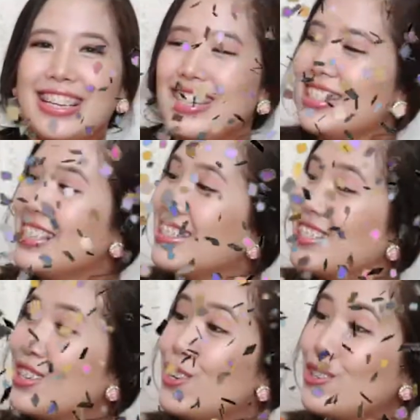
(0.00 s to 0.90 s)
This is
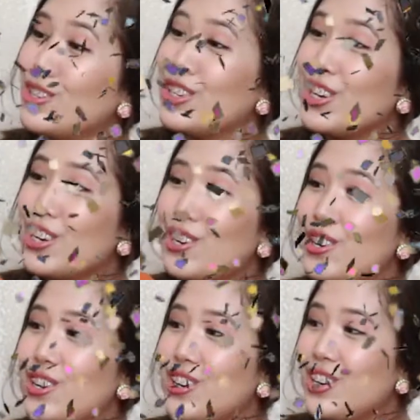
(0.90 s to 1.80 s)
so
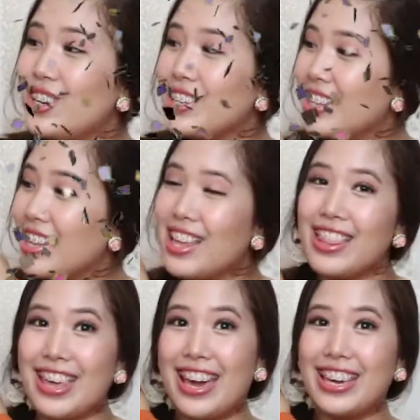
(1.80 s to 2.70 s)
cute.
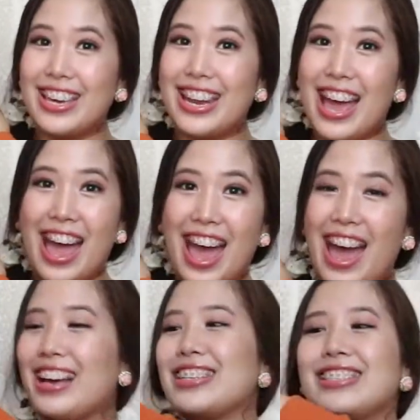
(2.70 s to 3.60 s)
Thank you,
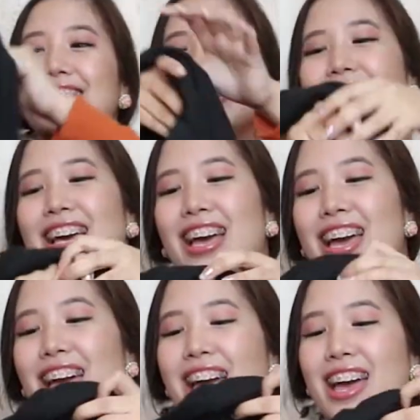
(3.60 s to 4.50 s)
next.
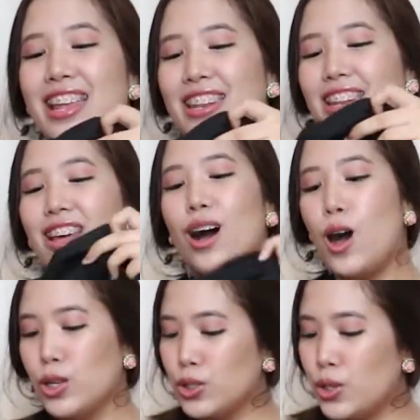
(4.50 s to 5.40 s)
And
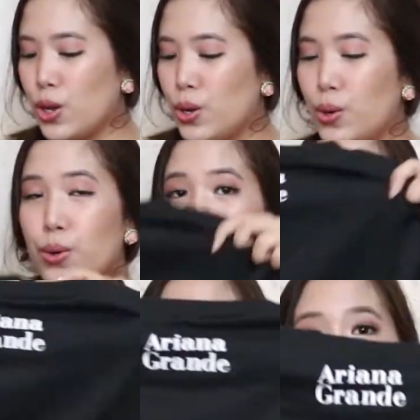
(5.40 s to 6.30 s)
also,
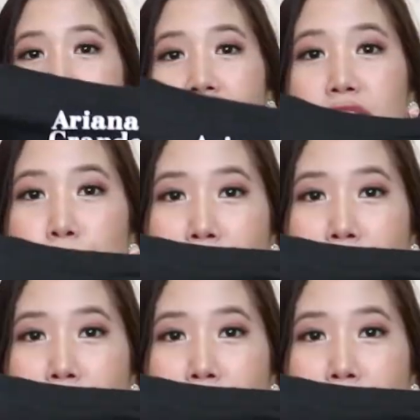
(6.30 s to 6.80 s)
at the